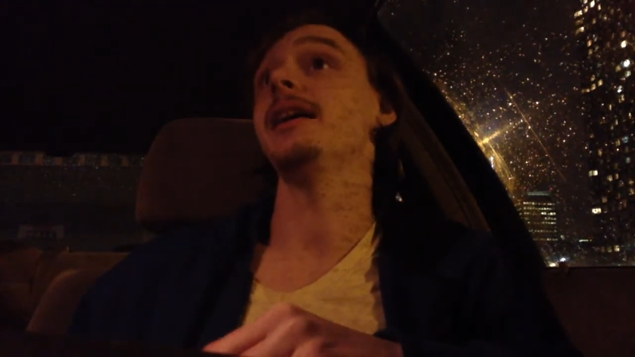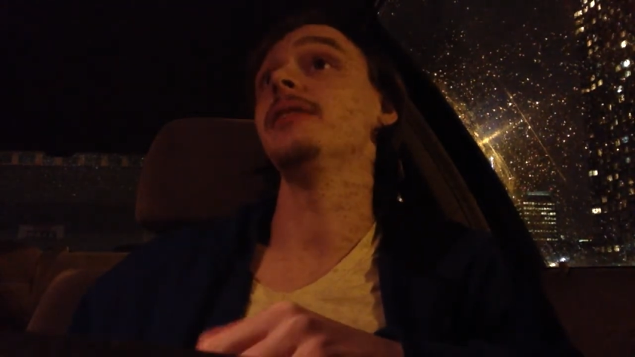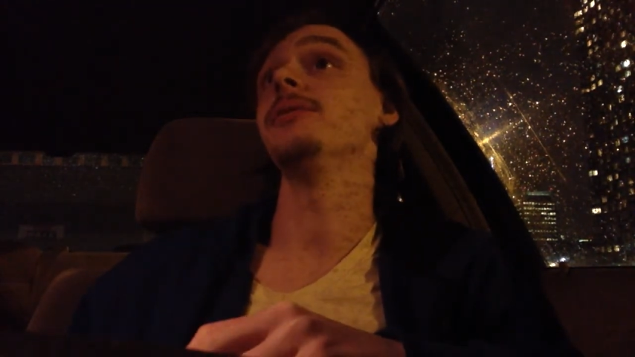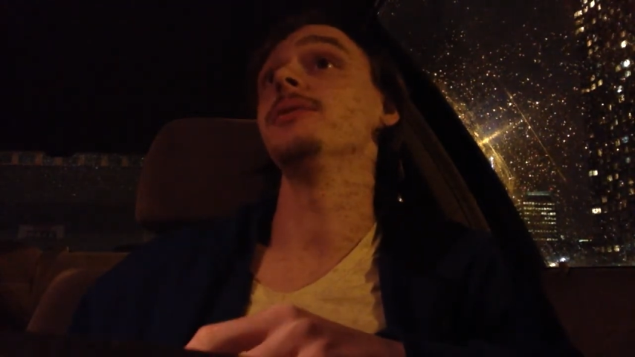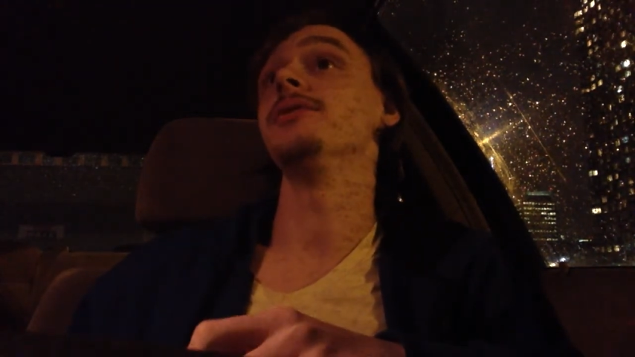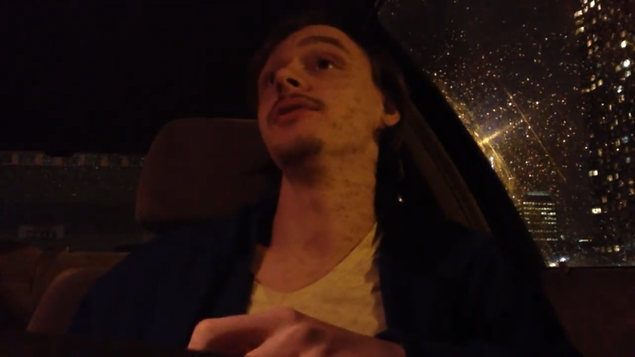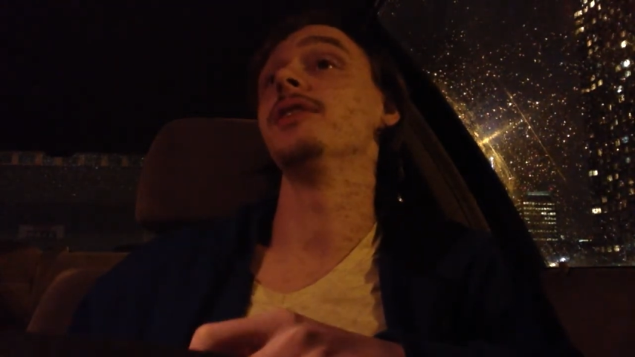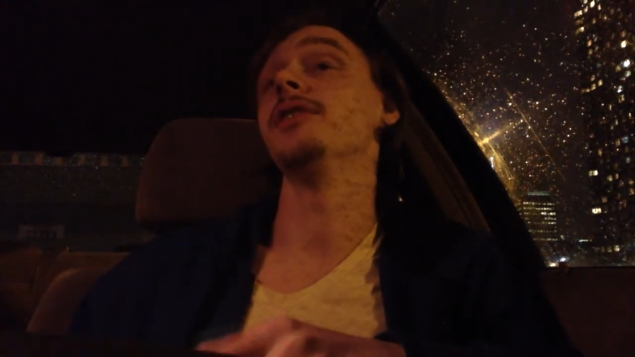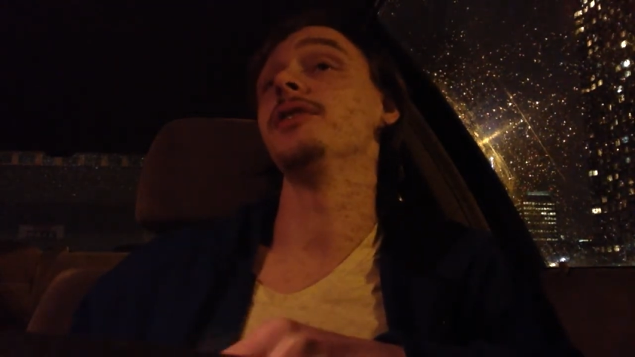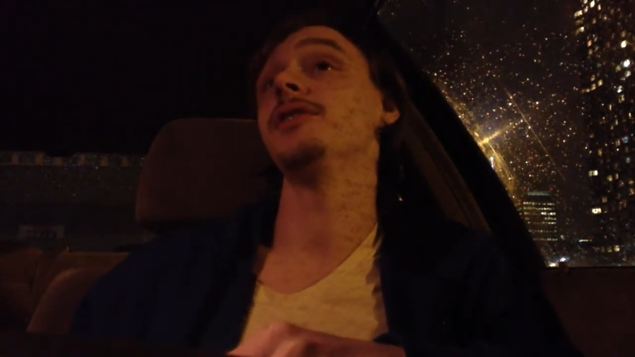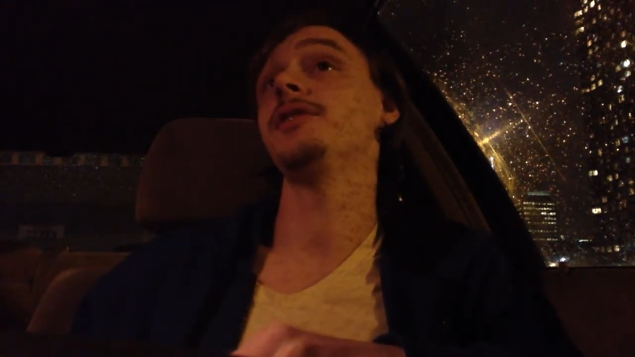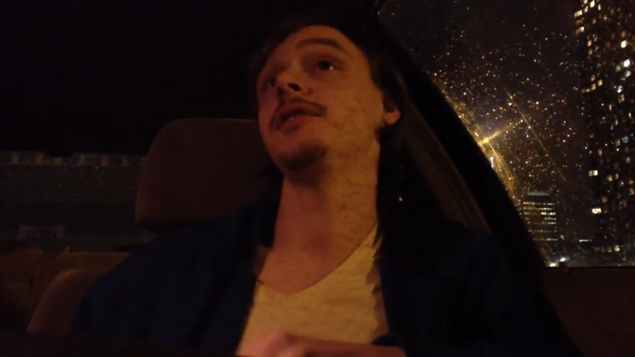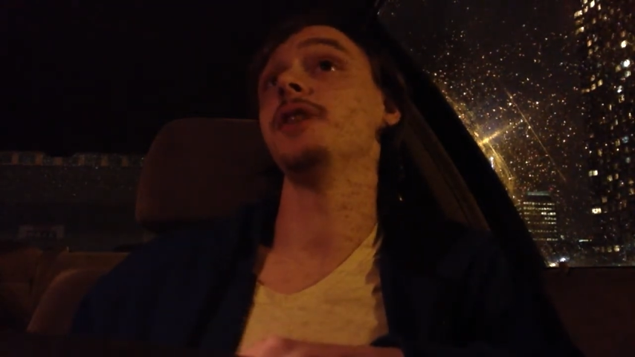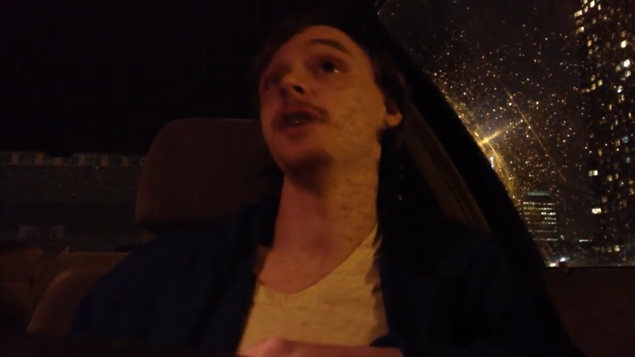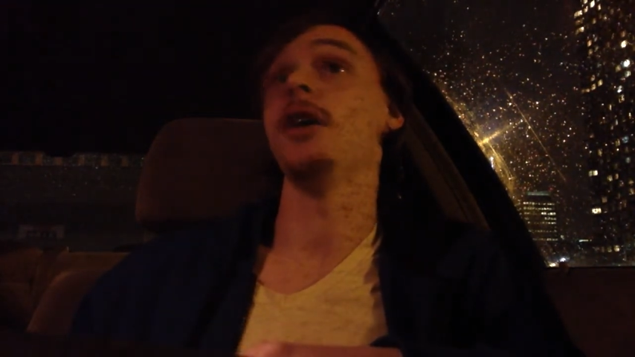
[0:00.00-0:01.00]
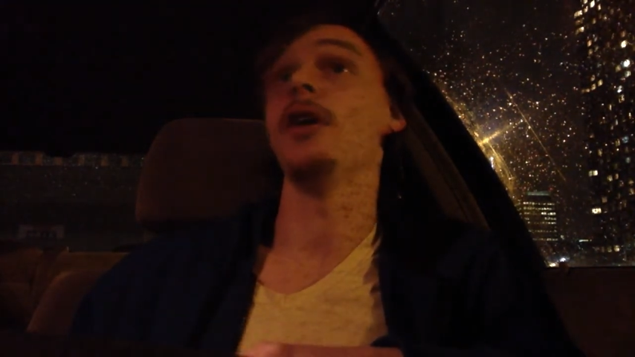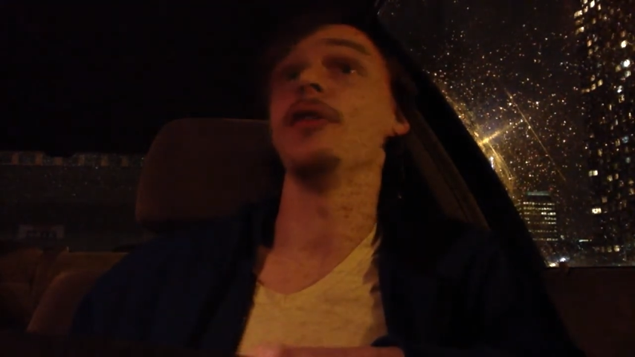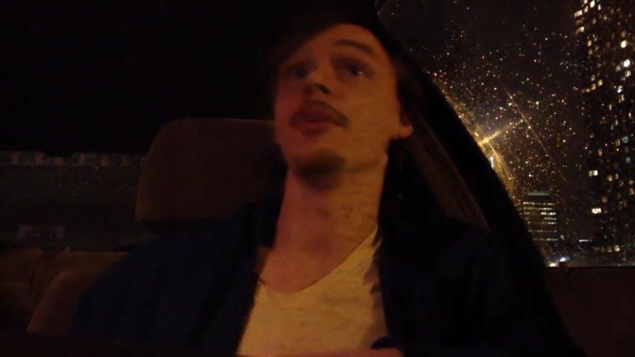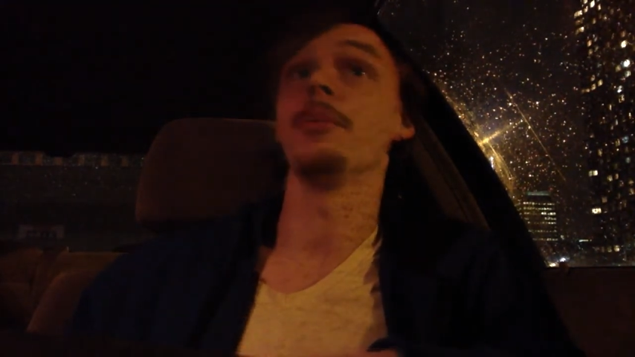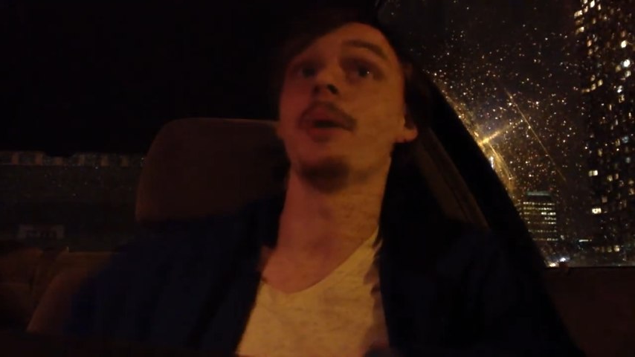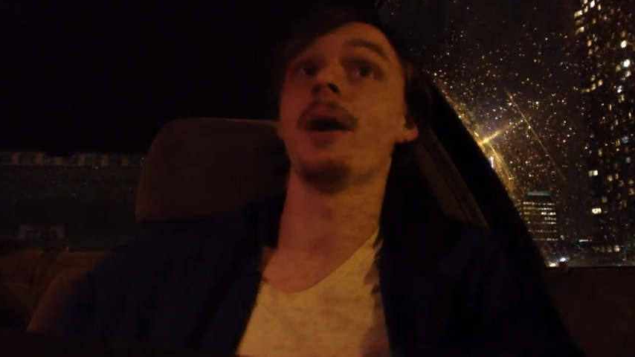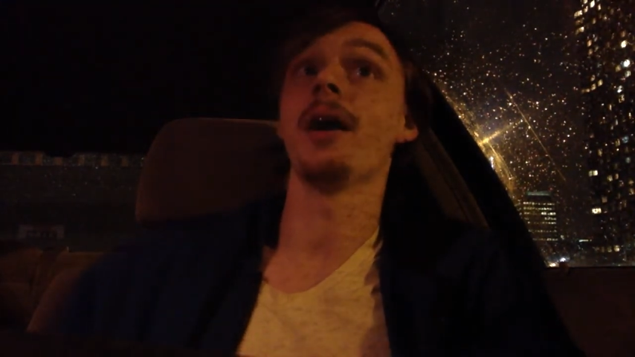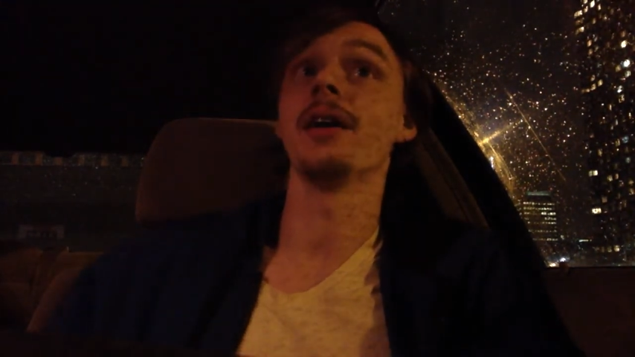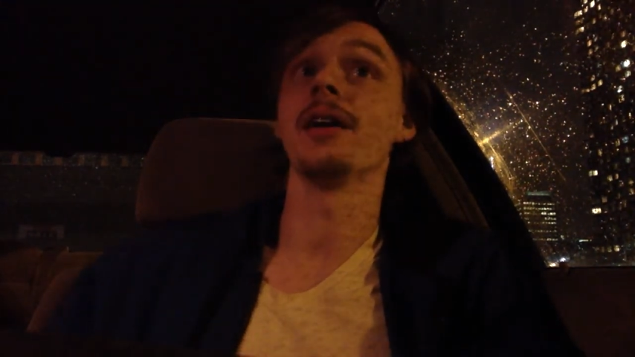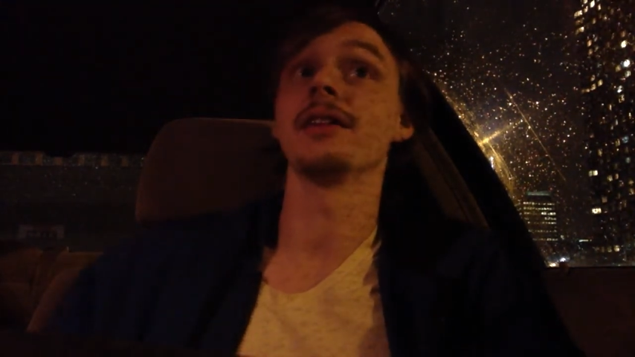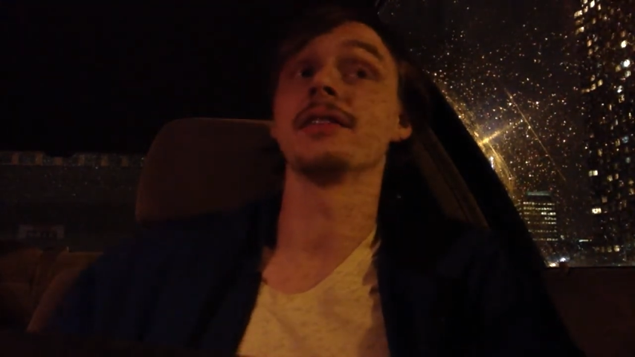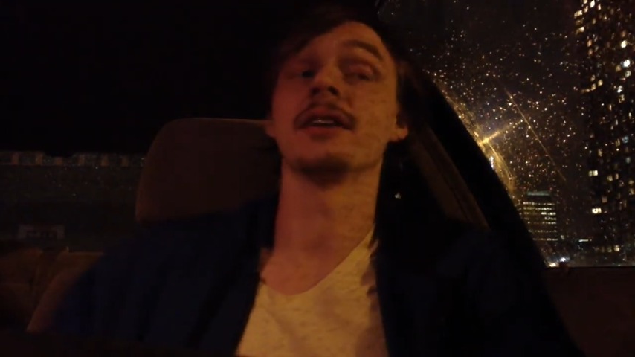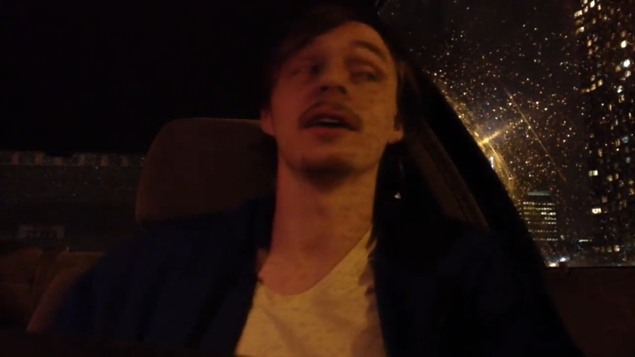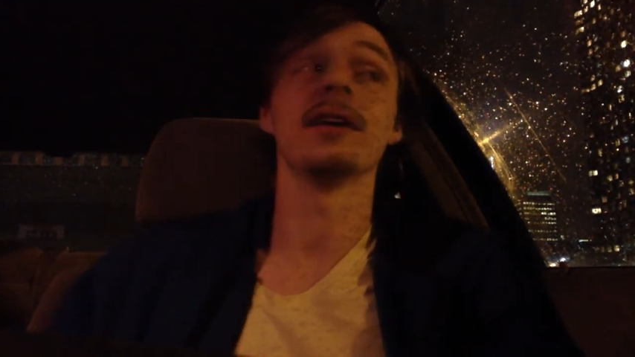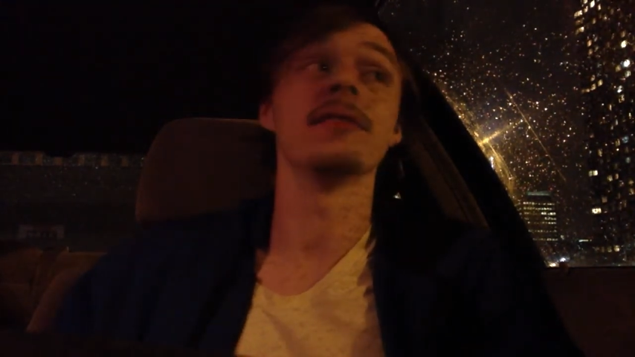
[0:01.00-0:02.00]
He was just, the
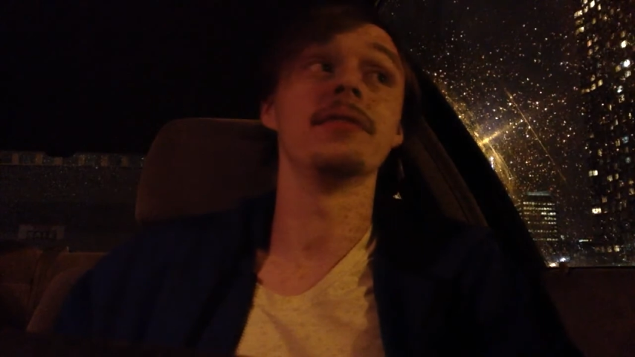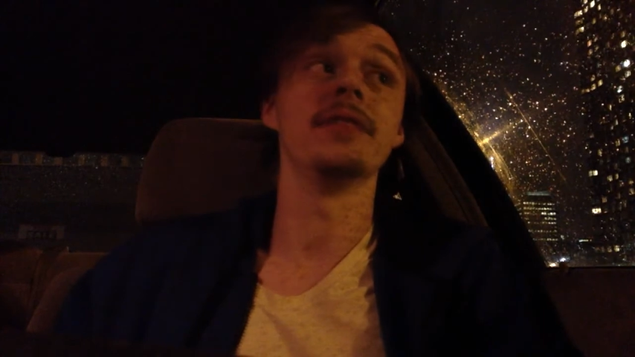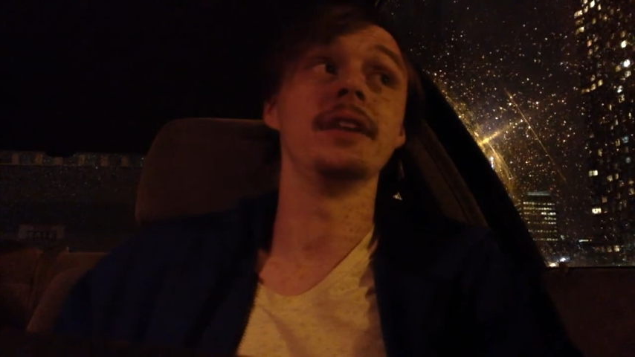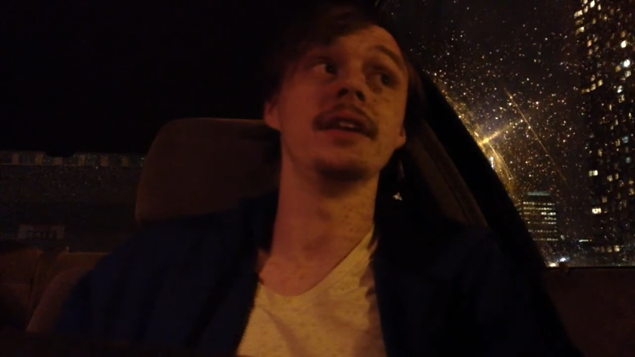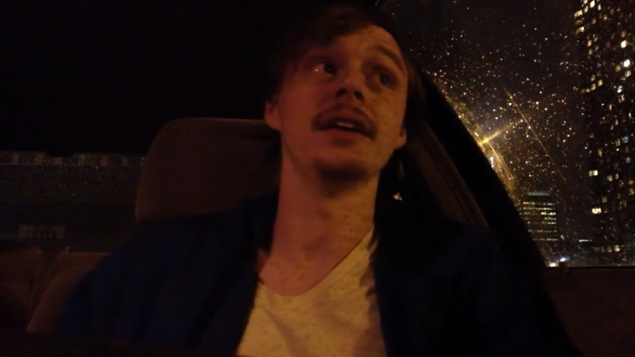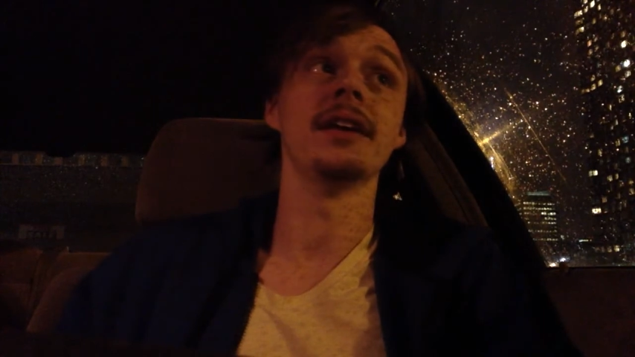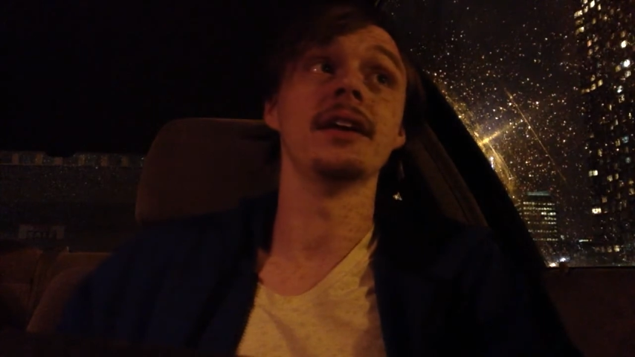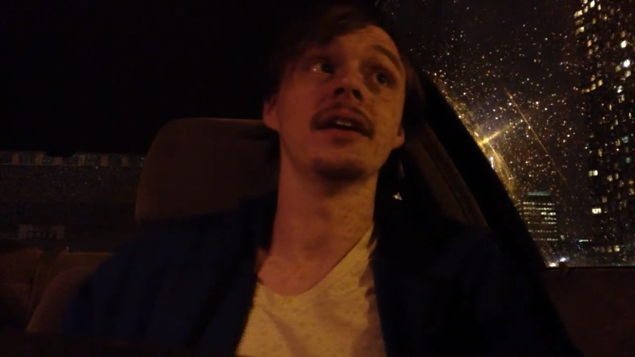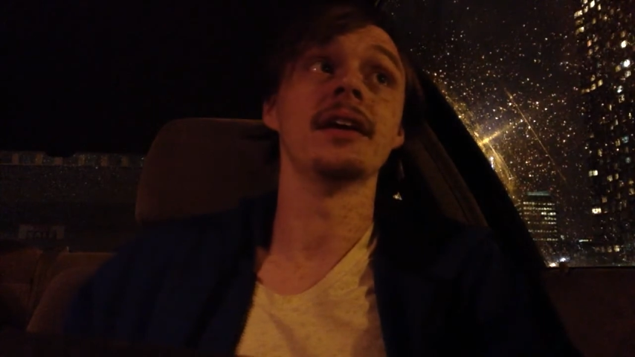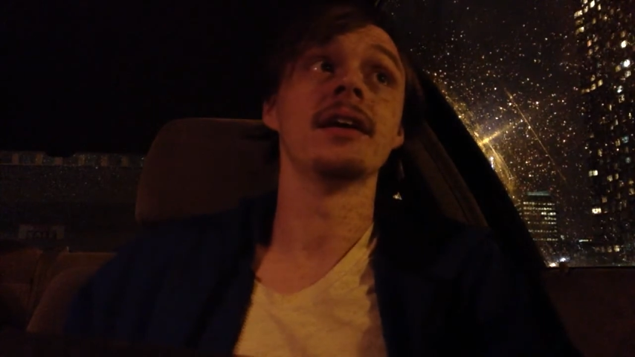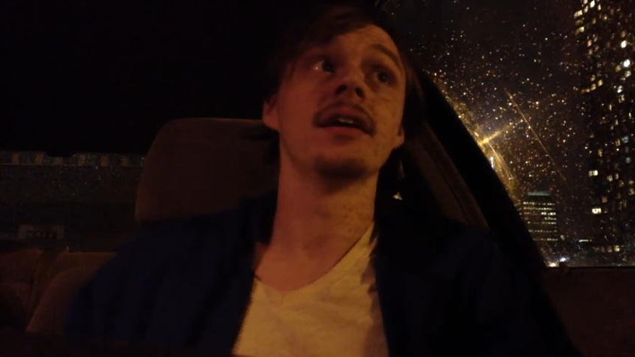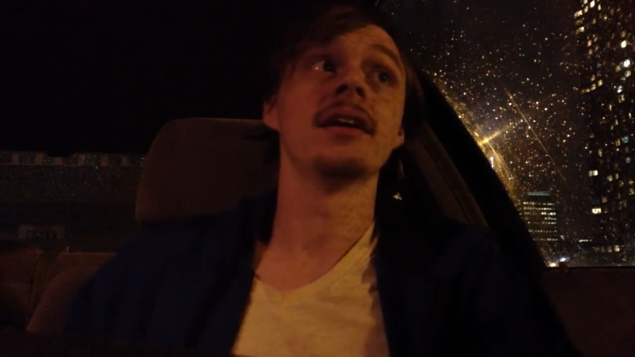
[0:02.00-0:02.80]
product of the